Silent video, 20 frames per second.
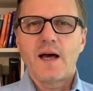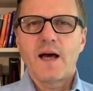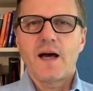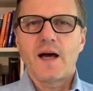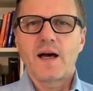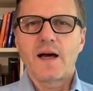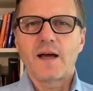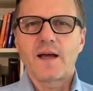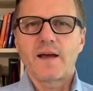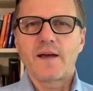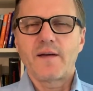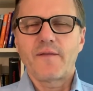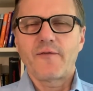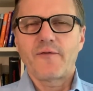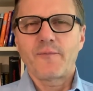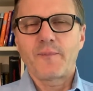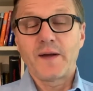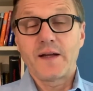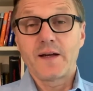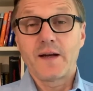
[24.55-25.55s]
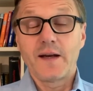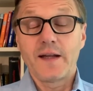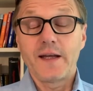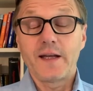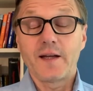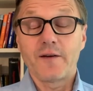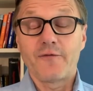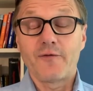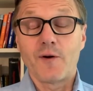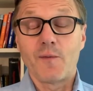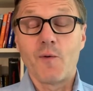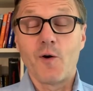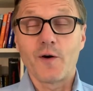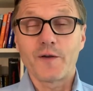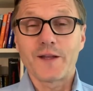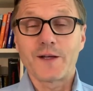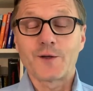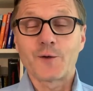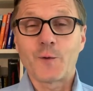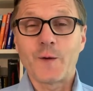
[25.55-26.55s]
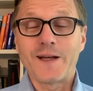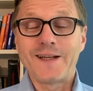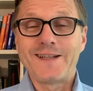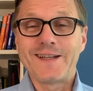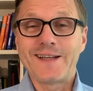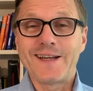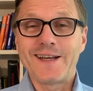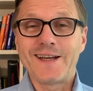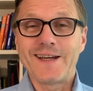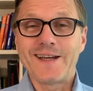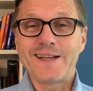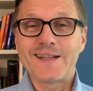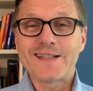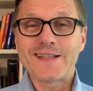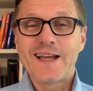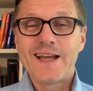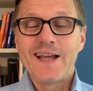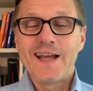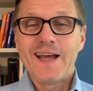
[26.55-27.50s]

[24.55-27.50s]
I've been a leader for more than twenty years.